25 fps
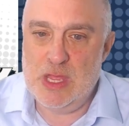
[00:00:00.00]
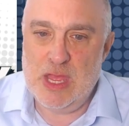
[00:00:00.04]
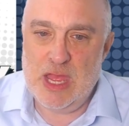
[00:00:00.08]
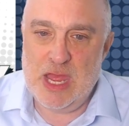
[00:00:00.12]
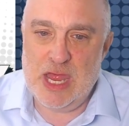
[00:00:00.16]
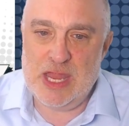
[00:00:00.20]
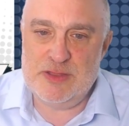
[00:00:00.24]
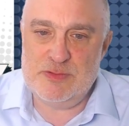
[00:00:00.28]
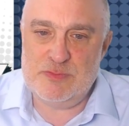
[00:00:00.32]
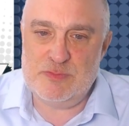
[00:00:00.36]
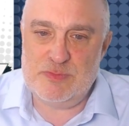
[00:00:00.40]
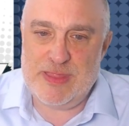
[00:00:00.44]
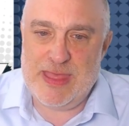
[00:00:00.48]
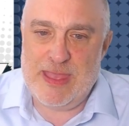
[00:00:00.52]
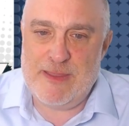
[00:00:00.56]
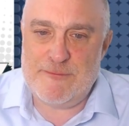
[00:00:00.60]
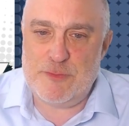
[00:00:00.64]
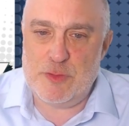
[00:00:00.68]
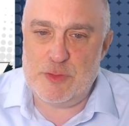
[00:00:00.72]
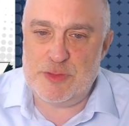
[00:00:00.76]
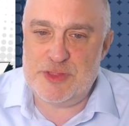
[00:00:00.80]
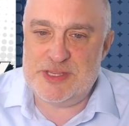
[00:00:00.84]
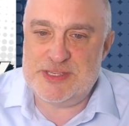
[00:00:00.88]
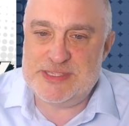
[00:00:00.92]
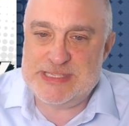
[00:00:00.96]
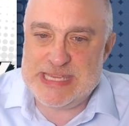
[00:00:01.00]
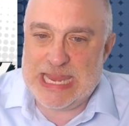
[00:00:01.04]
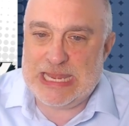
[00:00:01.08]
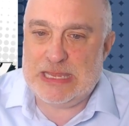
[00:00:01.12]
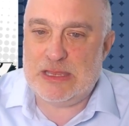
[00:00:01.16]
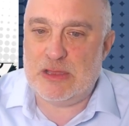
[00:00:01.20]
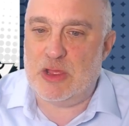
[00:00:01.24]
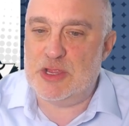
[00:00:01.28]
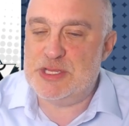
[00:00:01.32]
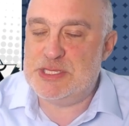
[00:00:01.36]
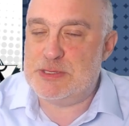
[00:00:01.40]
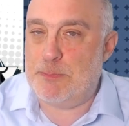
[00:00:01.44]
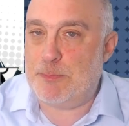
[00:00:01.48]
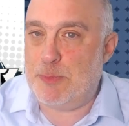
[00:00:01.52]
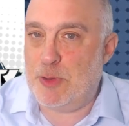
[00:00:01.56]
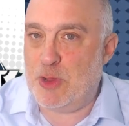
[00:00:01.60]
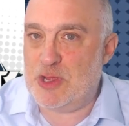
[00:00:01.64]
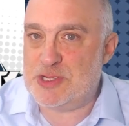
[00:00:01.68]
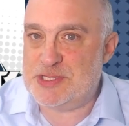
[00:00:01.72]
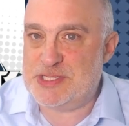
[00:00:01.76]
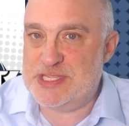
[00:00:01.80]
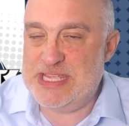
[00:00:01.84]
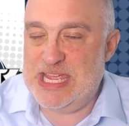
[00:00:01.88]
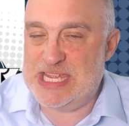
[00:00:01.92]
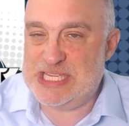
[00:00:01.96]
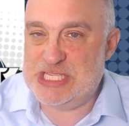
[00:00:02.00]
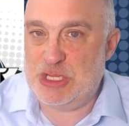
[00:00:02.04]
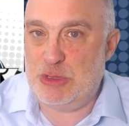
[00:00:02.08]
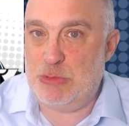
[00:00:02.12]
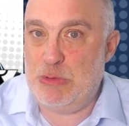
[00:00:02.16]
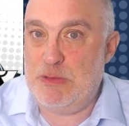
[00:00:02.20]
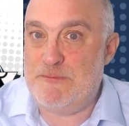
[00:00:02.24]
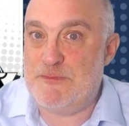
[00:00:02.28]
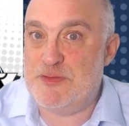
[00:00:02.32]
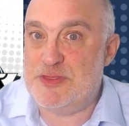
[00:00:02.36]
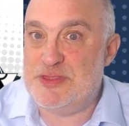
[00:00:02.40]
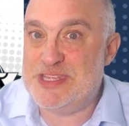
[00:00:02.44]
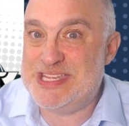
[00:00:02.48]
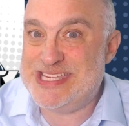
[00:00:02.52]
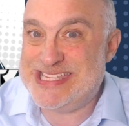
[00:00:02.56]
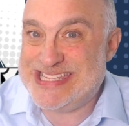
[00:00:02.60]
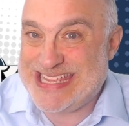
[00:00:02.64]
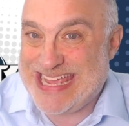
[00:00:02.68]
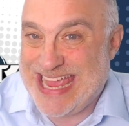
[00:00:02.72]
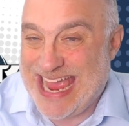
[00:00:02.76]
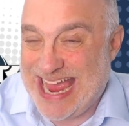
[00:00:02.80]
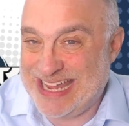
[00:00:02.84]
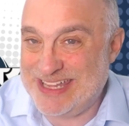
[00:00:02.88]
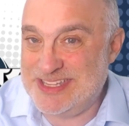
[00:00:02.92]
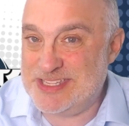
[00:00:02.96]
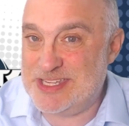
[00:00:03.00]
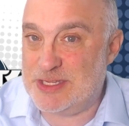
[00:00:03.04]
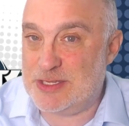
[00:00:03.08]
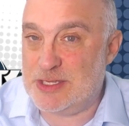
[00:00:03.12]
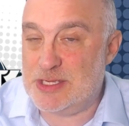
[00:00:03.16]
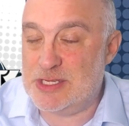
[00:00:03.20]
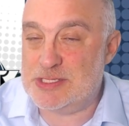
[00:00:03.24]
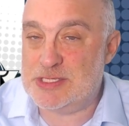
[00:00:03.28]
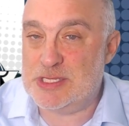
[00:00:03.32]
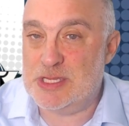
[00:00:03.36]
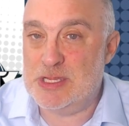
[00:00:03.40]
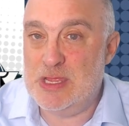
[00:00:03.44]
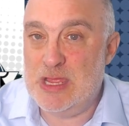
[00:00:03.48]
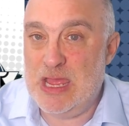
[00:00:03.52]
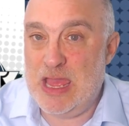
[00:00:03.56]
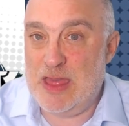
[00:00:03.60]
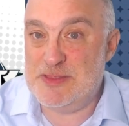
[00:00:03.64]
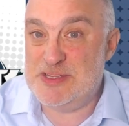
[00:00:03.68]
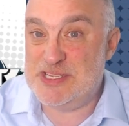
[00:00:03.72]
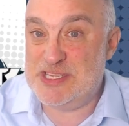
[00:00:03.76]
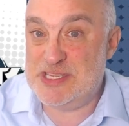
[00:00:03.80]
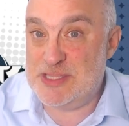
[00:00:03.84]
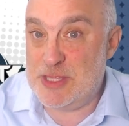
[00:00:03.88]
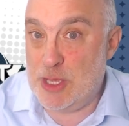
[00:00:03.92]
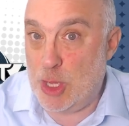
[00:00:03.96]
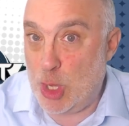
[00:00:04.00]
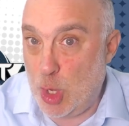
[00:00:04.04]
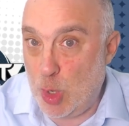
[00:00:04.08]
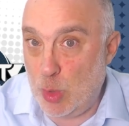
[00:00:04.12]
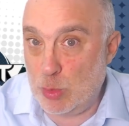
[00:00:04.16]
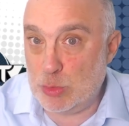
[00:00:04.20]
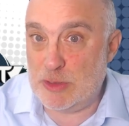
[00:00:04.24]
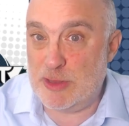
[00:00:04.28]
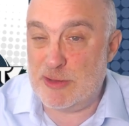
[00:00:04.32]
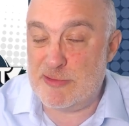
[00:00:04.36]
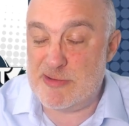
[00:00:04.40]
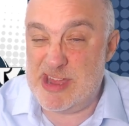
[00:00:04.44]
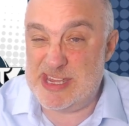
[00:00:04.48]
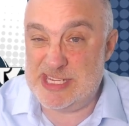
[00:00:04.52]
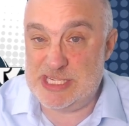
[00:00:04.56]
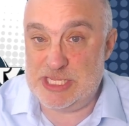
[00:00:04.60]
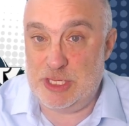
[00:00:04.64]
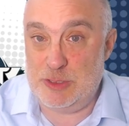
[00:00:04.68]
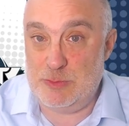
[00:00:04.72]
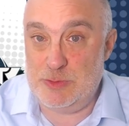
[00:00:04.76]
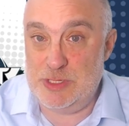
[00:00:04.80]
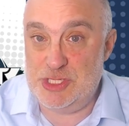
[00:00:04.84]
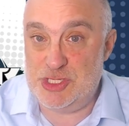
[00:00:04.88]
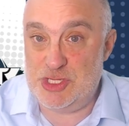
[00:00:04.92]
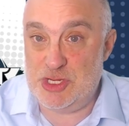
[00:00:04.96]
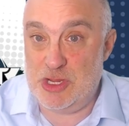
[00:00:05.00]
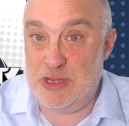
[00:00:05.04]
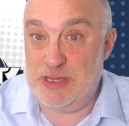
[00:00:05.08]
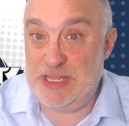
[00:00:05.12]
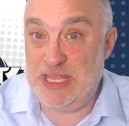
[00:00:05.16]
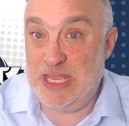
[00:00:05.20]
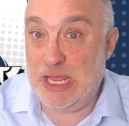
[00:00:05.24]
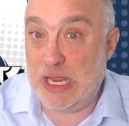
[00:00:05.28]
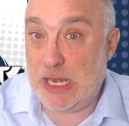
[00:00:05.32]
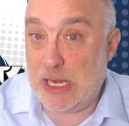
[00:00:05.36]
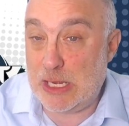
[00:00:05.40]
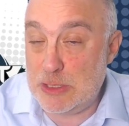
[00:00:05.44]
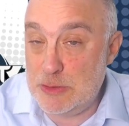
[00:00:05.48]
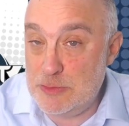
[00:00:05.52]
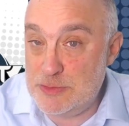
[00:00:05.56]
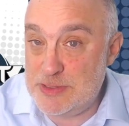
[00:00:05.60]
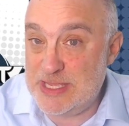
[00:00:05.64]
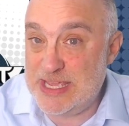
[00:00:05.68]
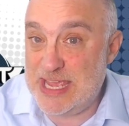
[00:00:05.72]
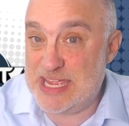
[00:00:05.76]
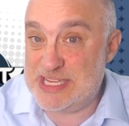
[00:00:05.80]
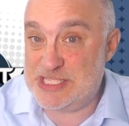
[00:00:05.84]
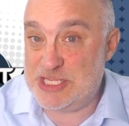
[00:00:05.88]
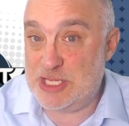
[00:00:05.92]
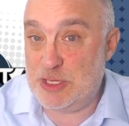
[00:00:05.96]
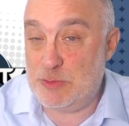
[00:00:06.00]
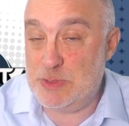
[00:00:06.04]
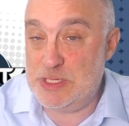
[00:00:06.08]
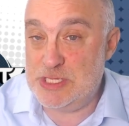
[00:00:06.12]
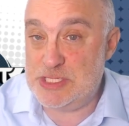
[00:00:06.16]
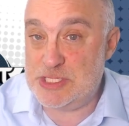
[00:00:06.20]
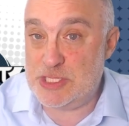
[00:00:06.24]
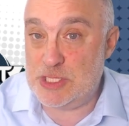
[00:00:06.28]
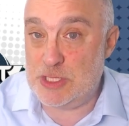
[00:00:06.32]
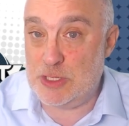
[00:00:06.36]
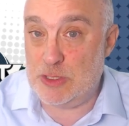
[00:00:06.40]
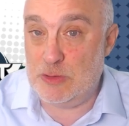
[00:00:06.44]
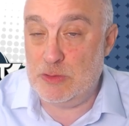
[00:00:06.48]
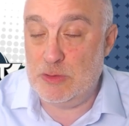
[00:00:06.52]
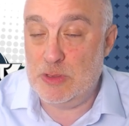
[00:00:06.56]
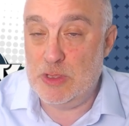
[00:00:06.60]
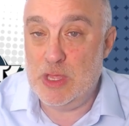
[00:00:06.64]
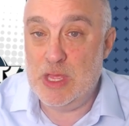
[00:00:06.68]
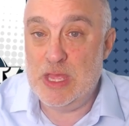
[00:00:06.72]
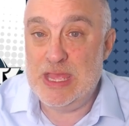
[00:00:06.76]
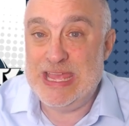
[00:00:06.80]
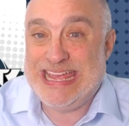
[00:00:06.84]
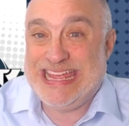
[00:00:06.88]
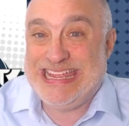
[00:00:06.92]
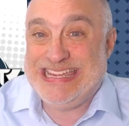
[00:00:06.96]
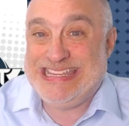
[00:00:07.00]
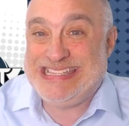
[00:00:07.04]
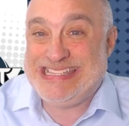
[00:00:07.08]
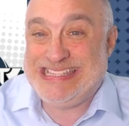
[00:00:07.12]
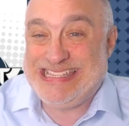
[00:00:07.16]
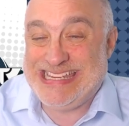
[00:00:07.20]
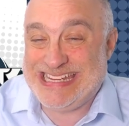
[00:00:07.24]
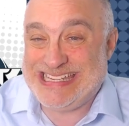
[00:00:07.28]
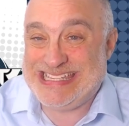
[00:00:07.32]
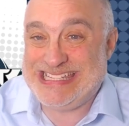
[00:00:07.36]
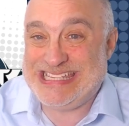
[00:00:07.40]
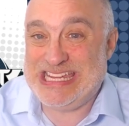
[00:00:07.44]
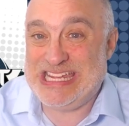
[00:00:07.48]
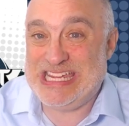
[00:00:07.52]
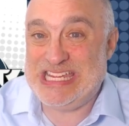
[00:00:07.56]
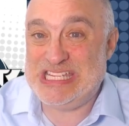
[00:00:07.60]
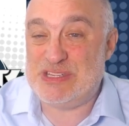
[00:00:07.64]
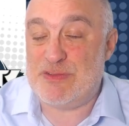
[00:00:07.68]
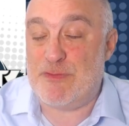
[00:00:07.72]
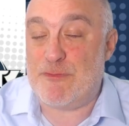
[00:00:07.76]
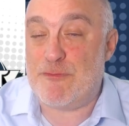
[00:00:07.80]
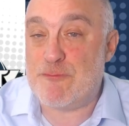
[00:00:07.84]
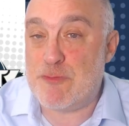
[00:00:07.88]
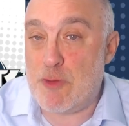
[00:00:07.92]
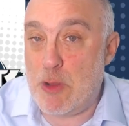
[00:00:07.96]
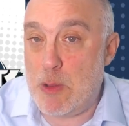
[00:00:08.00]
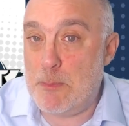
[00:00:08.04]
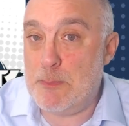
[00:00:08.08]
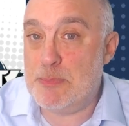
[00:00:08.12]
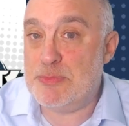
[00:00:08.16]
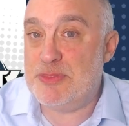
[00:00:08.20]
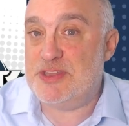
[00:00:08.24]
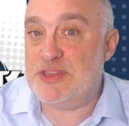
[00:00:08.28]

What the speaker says: And therefore the deadline to pass the SQE for this candidate, and this is the whole of their SQE journey, including SQE2, is 6 years from the